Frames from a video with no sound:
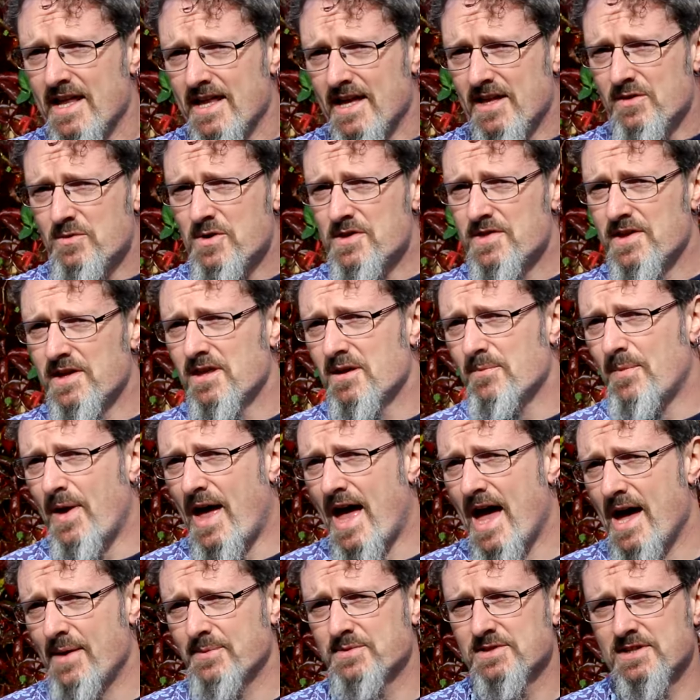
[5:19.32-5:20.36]
Now, the one thing that
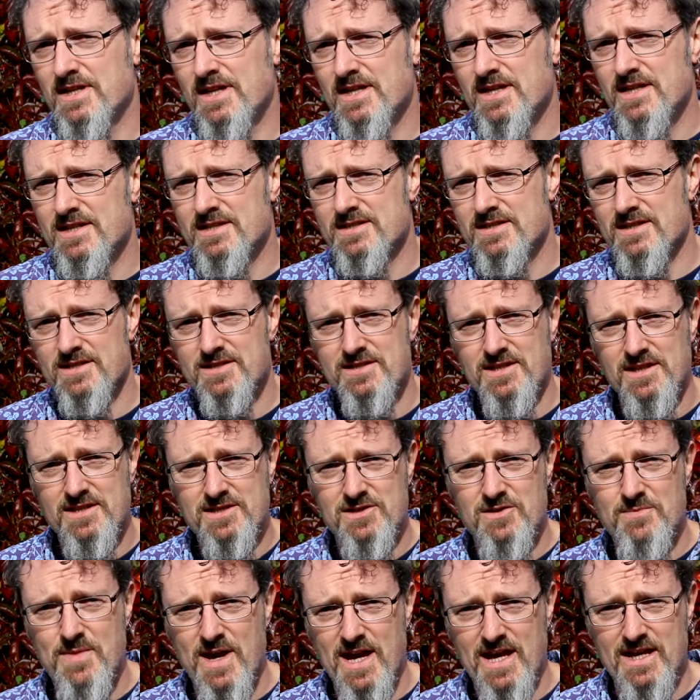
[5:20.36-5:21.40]
perhaps did is the
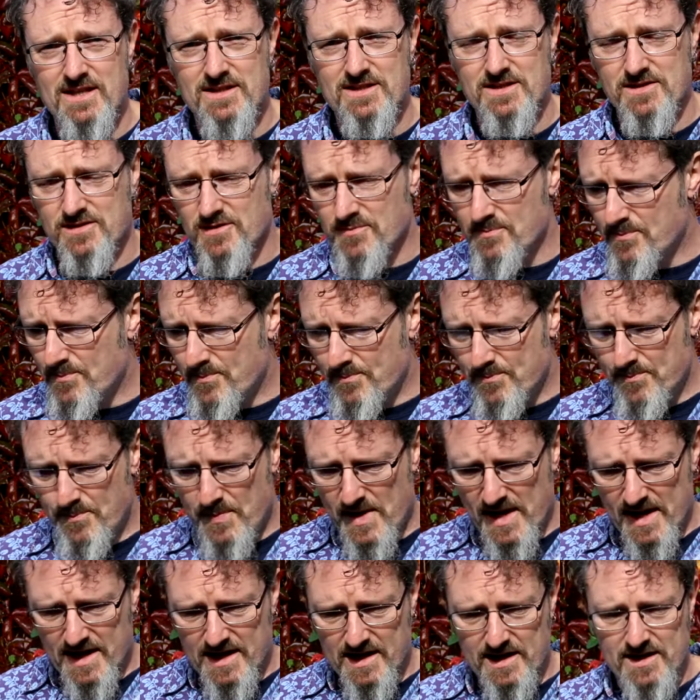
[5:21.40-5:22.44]
System 8, the
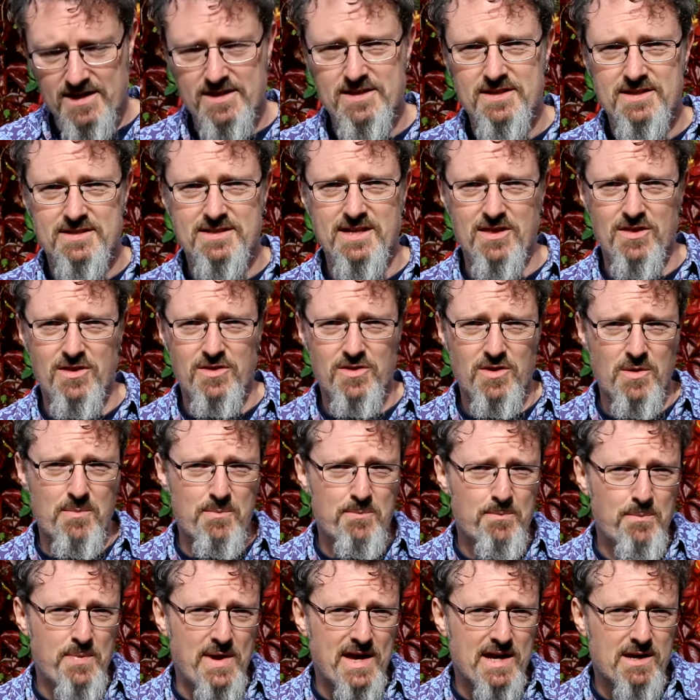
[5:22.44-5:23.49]
big synth, the
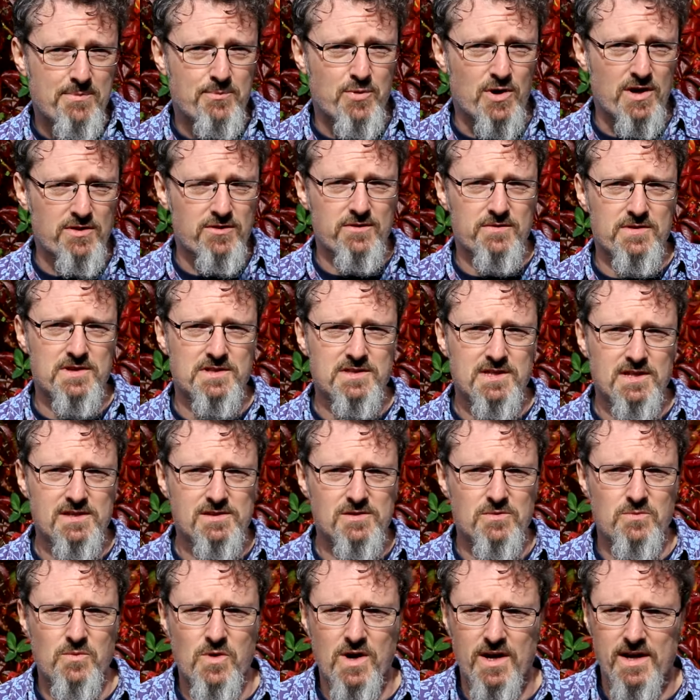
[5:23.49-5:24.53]
big brother of the
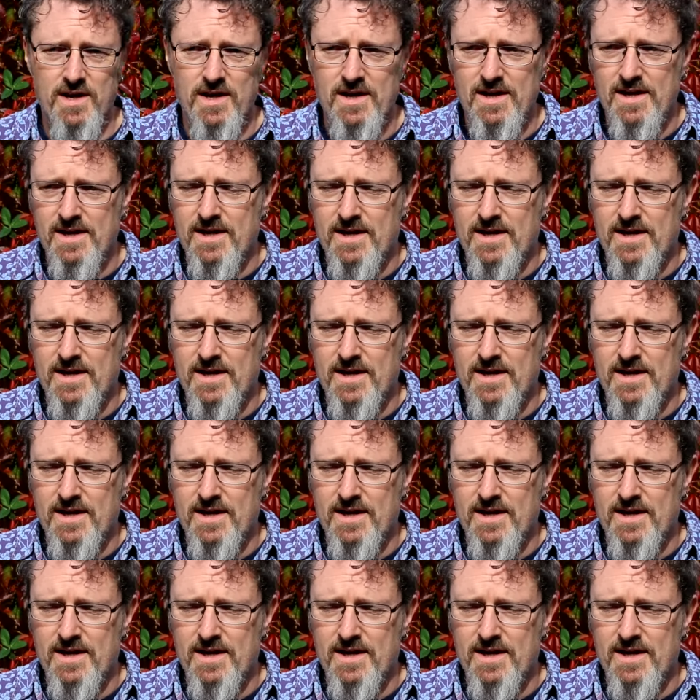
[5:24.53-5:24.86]
System 1.